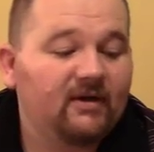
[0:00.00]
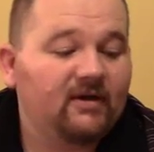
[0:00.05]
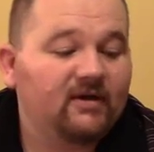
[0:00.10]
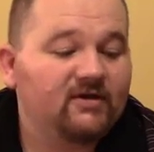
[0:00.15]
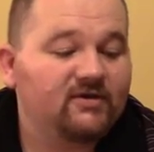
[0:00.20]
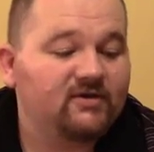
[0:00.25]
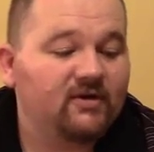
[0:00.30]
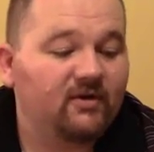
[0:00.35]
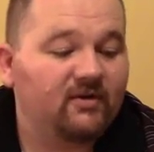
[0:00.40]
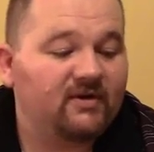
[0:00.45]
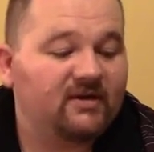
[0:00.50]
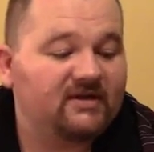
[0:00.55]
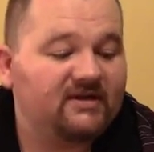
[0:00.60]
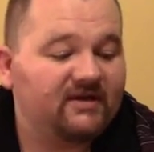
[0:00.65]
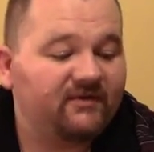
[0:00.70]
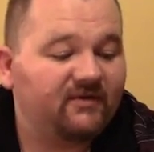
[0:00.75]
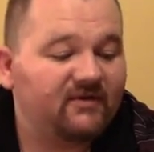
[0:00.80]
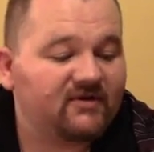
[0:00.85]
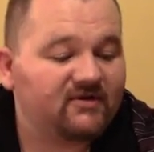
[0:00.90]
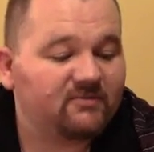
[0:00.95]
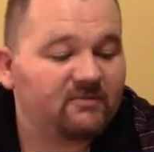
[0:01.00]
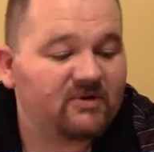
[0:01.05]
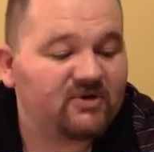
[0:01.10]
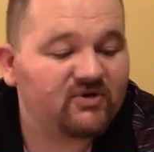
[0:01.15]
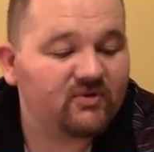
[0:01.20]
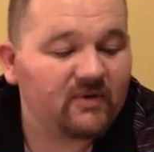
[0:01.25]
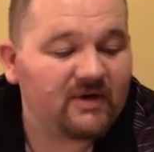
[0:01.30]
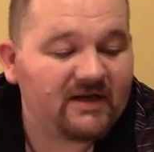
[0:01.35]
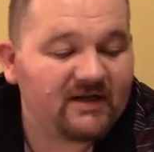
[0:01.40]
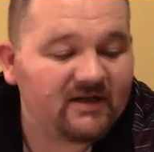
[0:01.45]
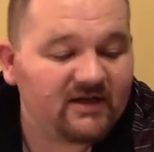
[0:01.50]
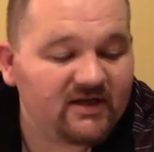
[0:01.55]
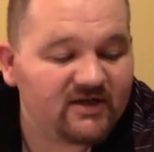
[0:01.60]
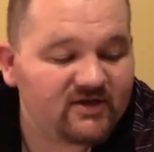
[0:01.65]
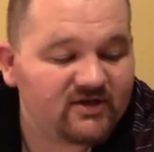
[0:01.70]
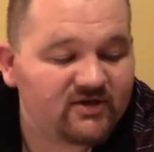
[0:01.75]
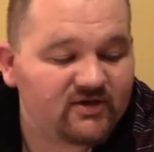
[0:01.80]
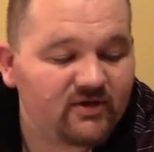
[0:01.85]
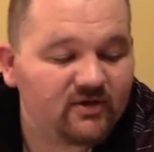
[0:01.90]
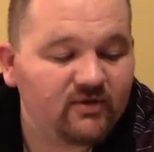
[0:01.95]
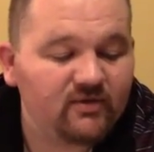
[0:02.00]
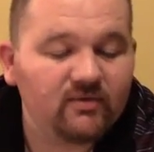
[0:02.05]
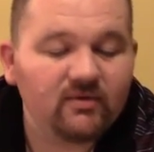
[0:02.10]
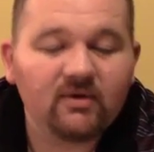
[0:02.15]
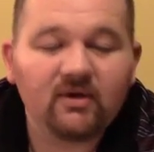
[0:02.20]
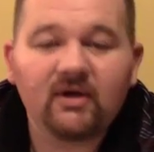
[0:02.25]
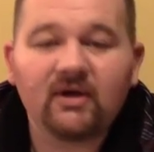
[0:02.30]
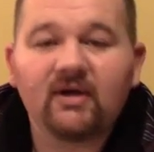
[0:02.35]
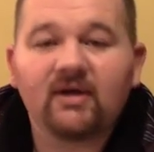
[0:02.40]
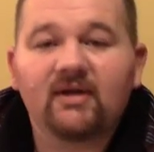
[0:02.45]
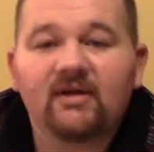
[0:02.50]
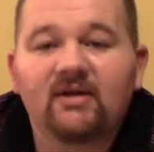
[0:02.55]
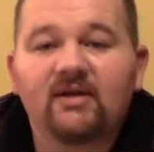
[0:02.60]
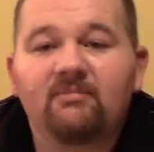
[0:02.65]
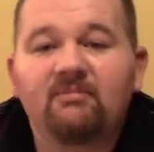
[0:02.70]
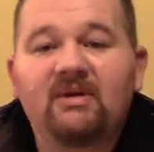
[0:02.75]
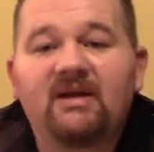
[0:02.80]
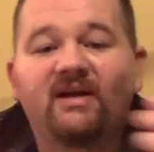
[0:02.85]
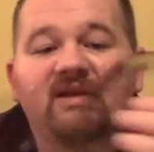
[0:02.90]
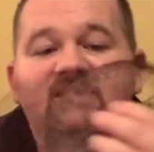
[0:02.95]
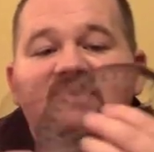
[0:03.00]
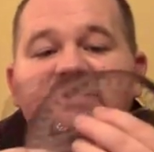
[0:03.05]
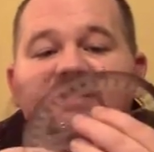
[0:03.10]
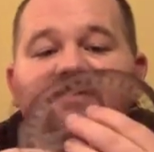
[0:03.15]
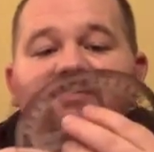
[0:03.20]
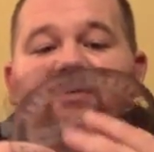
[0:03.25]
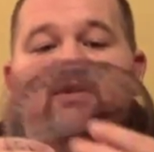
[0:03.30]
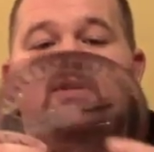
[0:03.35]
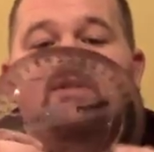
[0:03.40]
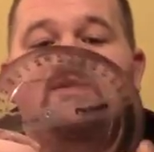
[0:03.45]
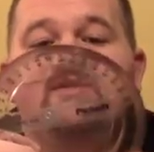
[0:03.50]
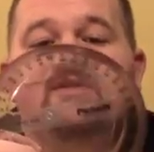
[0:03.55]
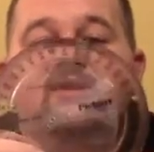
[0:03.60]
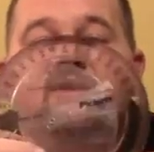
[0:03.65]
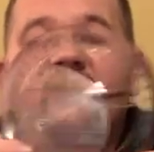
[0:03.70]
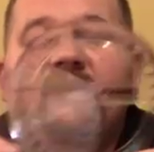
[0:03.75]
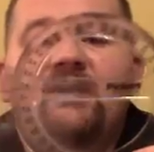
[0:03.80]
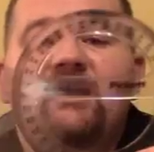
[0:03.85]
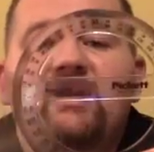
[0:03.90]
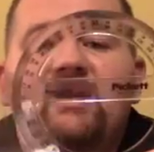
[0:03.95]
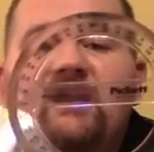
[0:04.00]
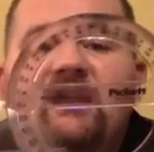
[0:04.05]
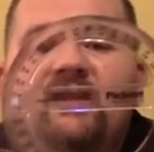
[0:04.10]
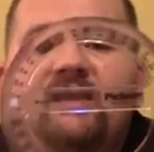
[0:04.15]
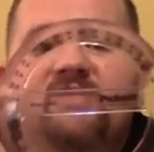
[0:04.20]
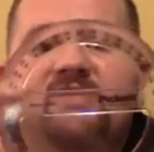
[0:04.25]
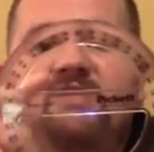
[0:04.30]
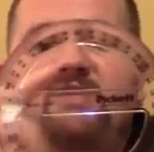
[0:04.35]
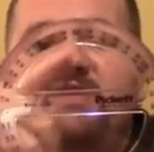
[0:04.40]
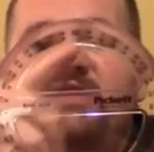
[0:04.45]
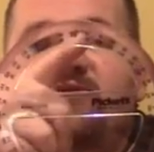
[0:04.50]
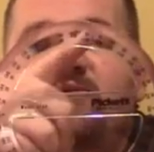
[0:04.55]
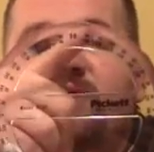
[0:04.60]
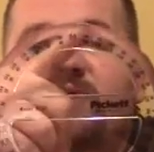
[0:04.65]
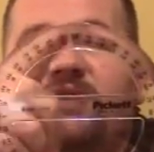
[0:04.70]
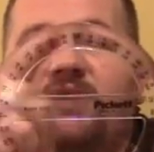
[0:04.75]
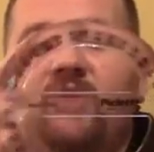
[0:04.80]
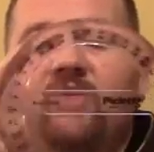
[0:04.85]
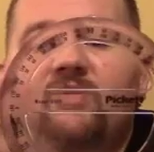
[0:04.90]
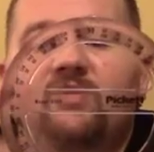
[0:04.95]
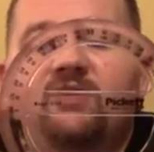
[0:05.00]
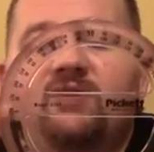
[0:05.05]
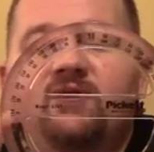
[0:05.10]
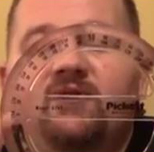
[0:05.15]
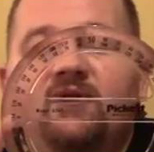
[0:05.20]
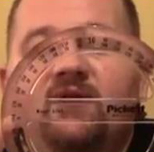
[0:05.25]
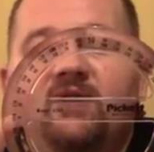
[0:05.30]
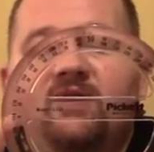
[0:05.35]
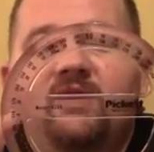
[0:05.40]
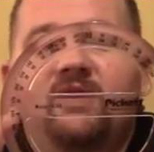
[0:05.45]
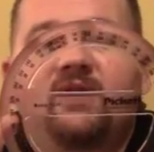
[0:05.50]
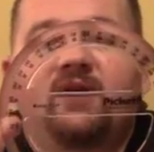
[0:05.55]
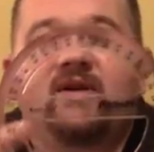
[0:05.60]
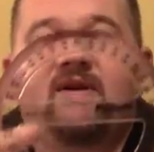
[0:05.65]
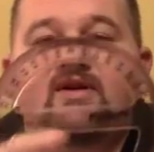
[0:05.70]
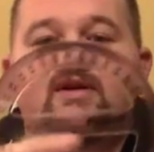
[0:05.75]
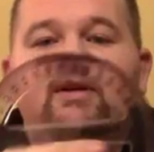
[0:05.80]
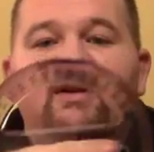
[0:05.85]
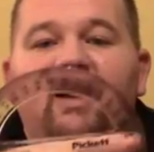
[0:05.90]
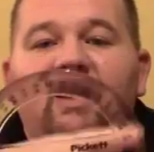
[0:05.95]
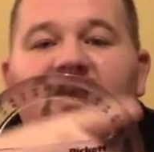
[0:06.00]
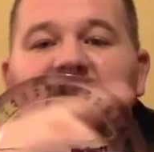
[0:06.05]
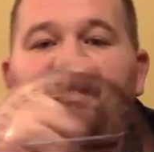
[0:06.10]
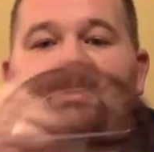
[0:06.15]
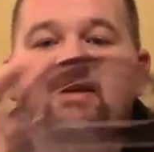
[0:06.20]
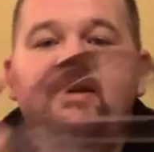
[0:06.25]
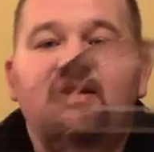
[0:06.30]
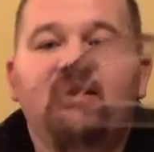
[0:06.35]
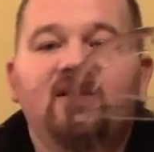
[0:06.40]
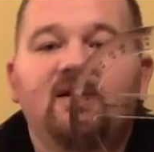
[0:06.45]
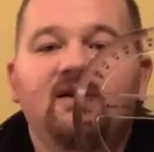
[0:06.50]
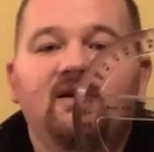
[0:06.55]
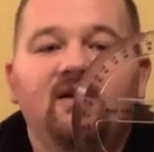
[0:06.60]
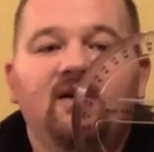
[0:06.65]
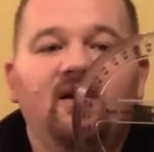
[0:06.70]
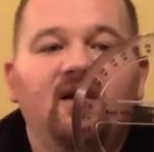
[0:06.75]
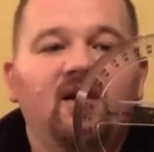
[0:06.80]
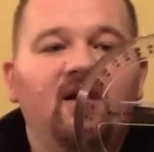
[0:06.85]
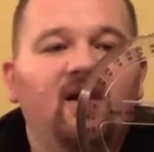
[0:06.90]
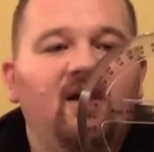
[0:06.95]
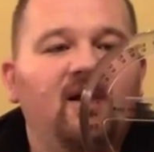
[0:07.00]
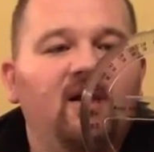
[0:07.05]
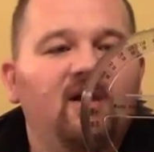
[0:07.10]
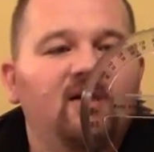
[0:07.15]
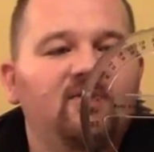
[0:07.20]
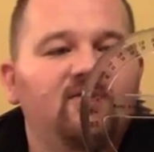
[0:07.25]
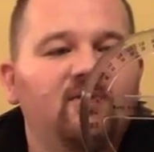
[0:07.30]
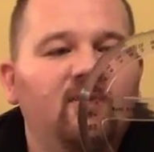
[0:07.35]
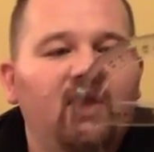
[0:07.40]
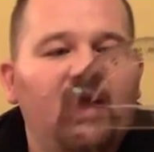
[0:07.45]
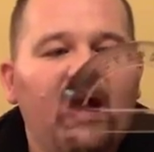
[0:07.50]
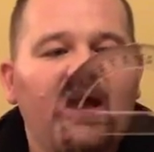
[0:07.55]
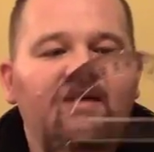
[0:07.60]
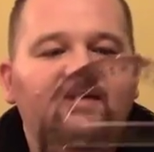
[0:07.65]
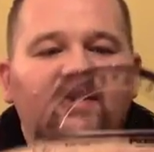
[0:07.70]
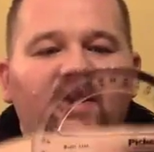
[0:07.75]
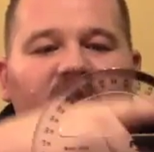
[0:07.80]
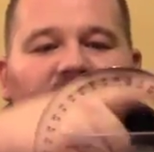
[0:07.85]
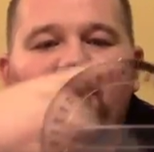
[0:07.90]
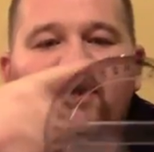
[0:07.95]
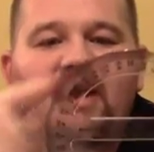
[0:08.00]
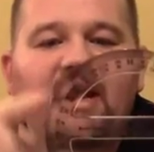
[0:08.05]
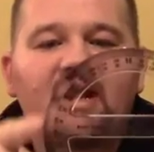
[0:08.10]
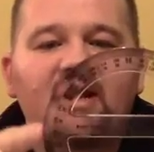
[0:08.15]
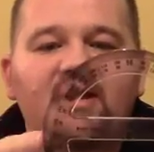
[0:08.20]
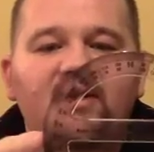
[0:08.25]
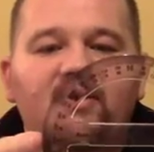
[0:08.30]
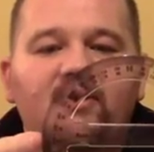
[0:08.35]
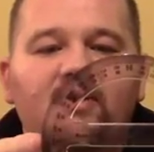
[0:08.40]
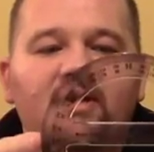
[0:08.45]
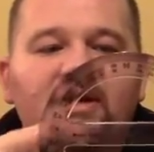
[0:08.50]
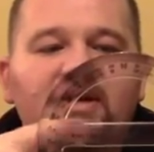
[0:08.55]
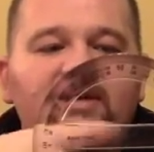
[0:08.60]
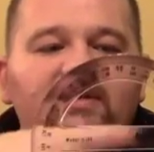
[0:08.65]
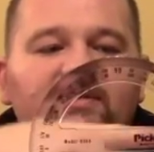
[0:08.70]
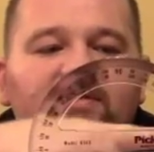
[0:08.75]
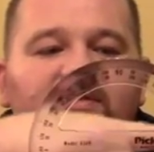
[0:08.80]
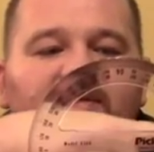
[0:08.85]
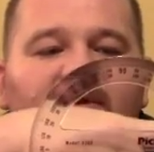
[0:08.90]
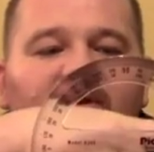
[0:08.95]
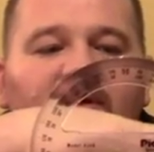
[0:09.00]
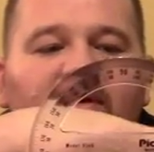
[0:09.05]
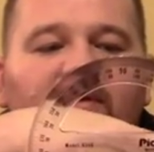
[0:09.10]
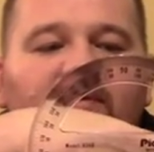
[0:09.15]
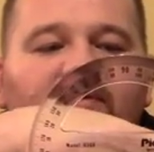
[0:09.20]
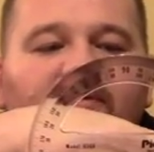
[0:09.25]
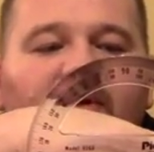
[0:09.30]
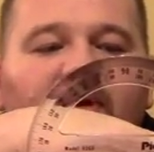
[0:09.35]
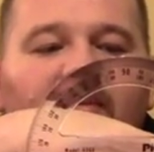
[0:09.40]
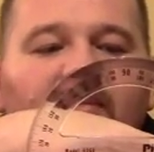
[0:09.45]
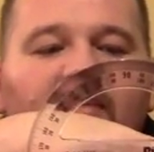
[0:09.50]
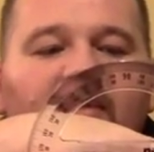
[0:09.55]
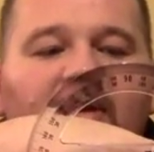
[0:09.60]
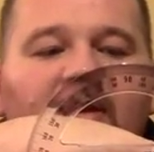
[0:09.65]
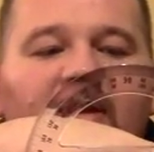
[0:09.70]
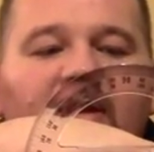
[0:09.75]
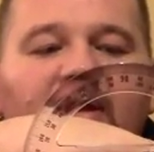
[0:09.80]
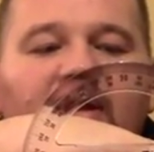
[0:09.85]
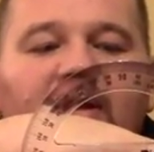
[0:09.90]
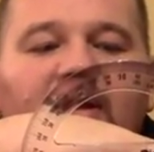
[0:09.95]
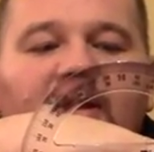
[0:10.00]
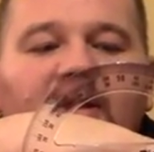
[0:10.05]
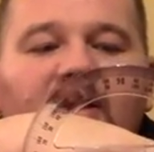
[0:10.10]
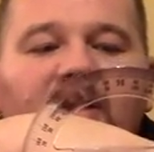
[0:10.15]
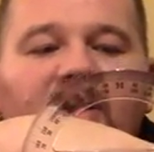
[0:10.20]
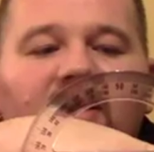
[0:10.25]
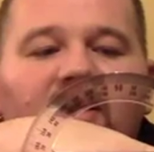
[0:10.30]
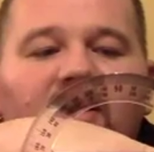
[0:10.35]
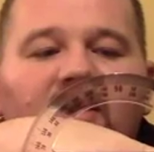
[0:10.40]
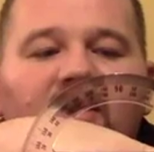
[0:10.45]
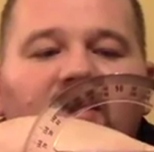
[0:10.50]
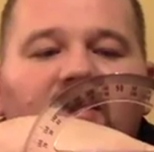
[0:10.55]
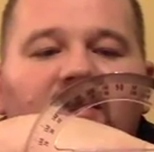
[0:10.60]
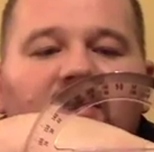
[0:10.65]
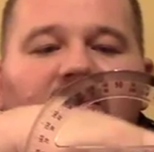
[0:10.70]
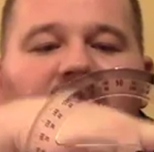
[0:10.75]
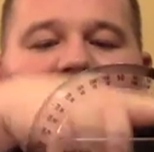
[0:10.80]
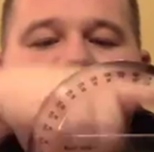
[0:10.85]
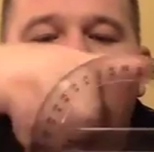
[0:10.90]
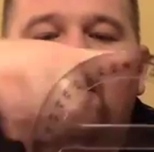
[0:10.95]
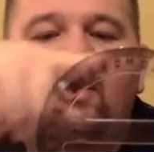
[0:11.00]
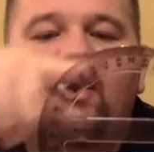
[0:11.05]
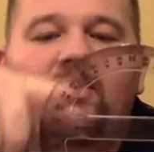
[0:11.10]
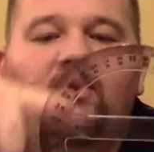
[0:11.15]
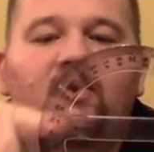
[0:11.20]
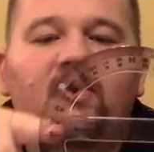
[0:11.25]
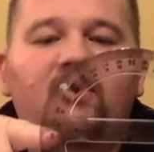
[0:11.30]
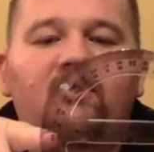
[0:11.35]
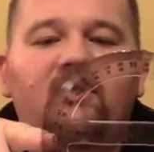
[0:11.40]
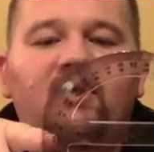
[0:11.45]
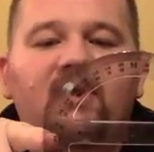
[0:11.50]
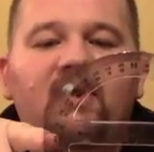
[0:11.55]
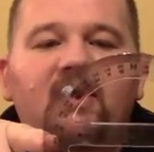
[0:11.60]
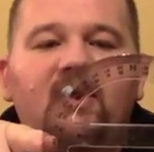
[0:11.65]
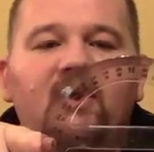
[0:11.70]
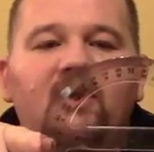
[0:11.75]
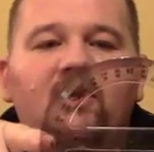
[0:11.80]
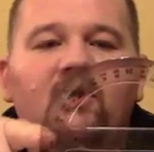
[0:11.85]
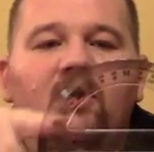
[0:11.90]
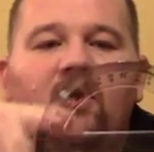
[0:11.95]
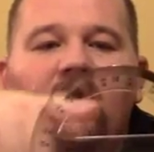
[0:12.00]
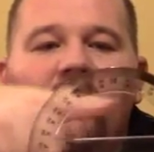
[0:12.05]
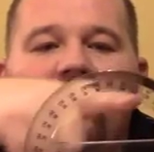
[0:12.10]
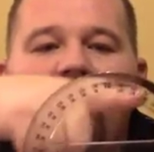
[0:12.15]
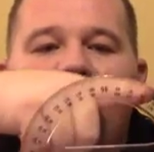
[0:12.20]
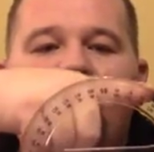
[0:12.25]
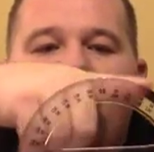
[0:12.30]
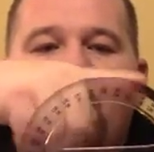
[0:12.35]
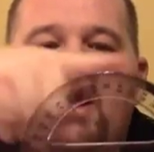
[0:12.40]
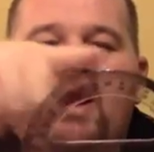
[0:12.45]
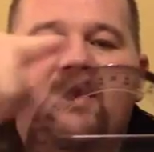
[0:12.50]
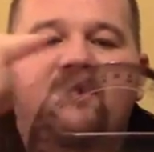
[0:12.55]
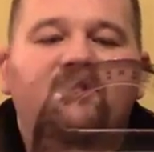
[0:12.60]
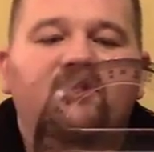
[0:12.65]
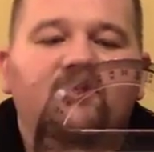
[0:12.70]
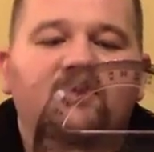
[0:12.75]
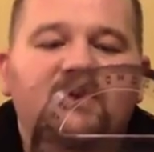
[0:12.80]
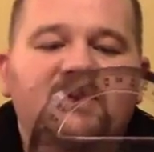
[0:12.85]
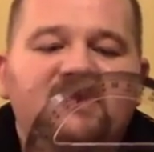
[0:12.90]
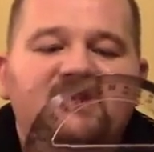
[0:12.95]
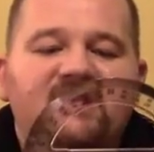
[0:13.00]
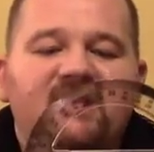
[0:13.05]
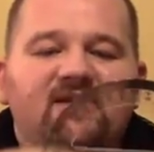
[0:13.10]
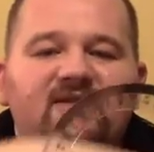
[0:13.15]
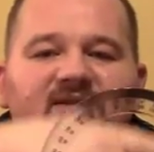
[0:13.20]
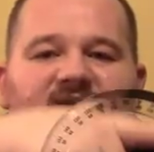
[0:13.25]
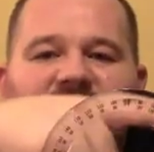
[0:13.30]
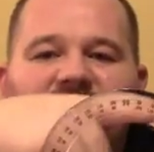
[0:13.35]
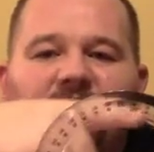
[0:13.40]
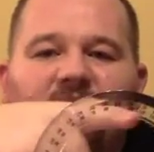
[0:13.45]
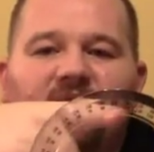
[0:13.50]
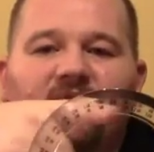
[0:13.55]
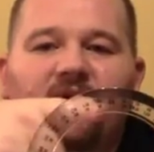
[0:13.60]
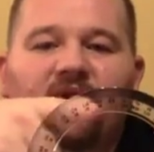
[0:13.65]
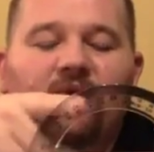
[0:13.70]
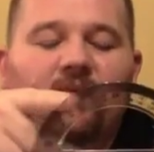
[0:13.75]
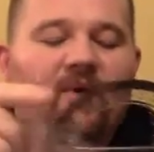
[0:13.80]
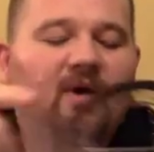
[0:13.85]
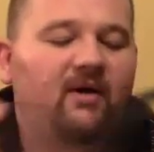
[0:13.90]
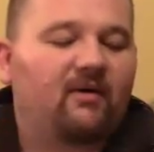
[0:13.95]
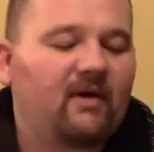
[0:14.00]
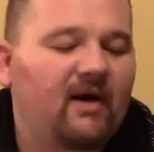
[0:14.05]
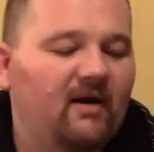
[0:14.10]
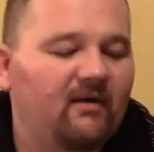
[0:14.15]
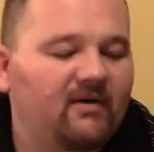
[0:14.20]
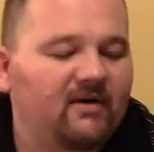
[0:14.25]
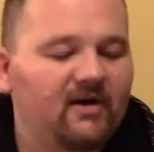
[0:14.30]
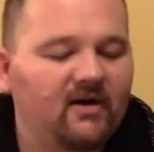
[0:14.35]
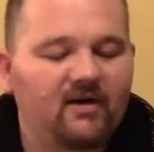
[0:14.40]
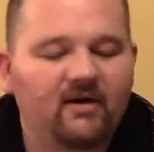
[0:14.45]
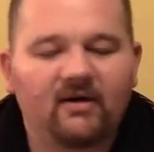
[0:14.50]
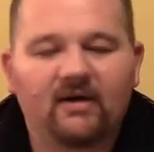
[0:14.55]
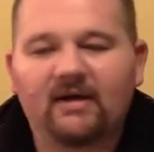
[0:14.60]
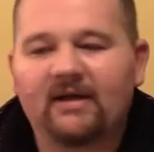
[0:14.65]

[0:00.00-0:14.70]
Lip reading: So the difference between these two, the biggest difference is this one goes 90, so it has 180 degrees, from here all the way over to here, or it has 360 numbered all the way around here.